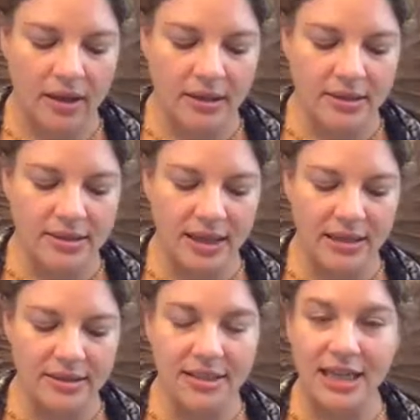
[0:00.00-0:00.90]

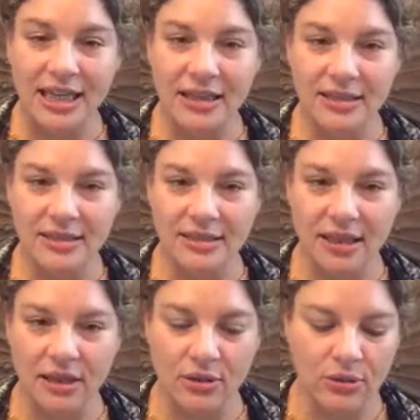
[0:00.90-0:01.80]
Sensing the
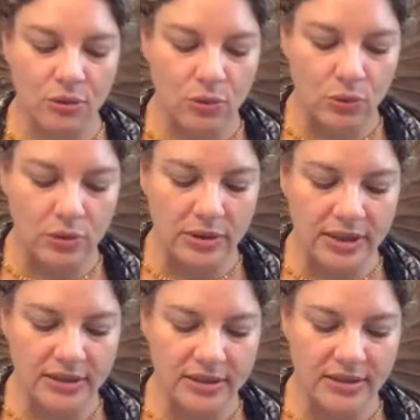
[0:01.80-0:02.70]
subtle
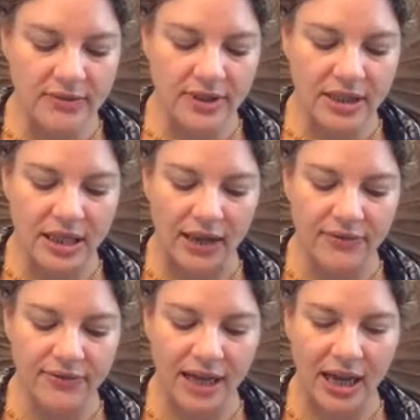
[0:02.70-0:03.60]
coolness of the
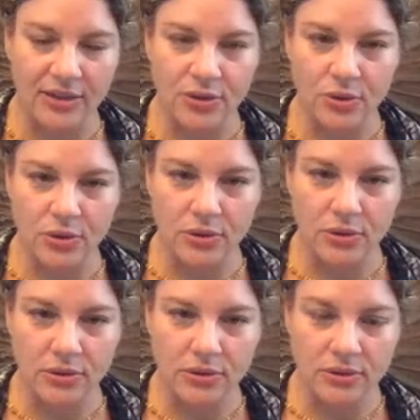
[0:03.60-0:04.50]
left
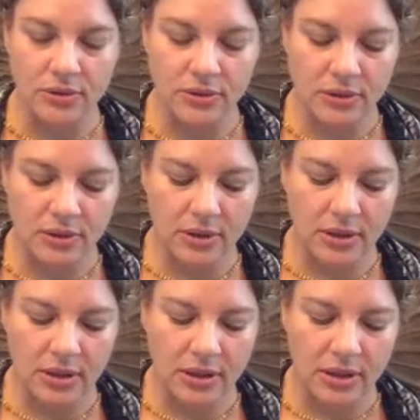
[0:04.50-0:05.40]
nostril
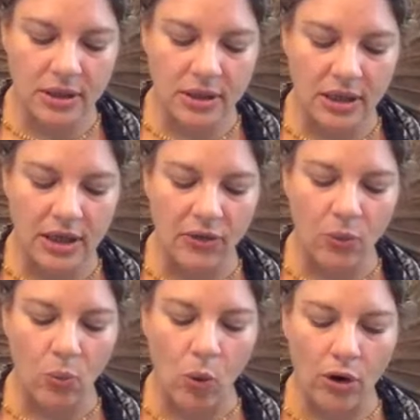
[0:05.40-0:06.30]
and
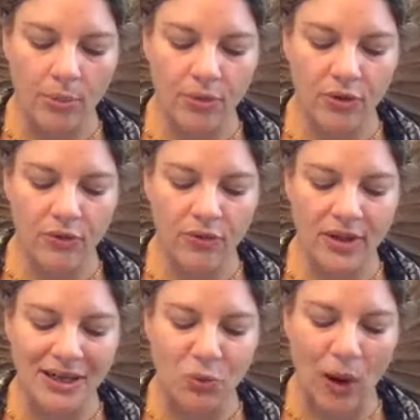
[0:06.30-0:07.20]
the warmth of
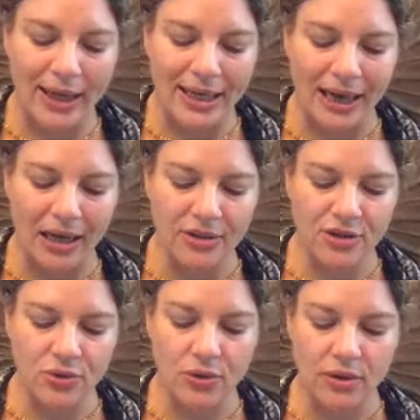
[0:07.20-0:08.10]
the right
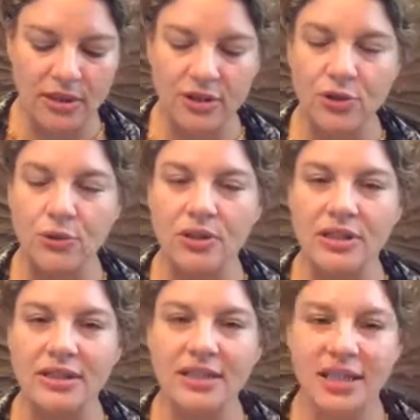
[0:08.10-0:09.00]
nostril as you
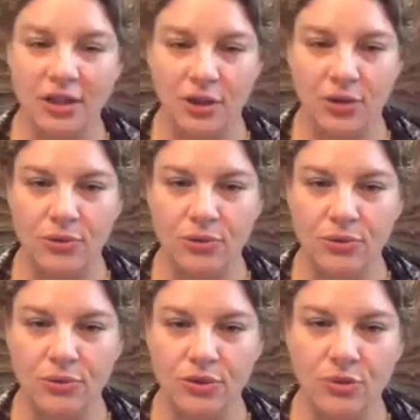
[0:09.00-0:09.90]

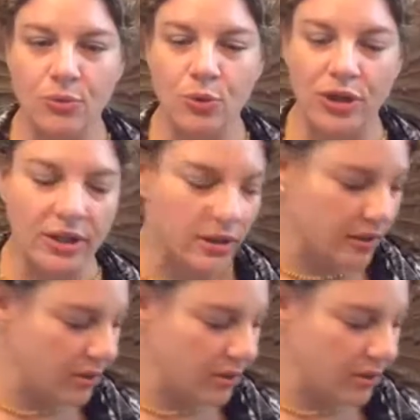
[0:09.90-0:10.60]
continue to breathe.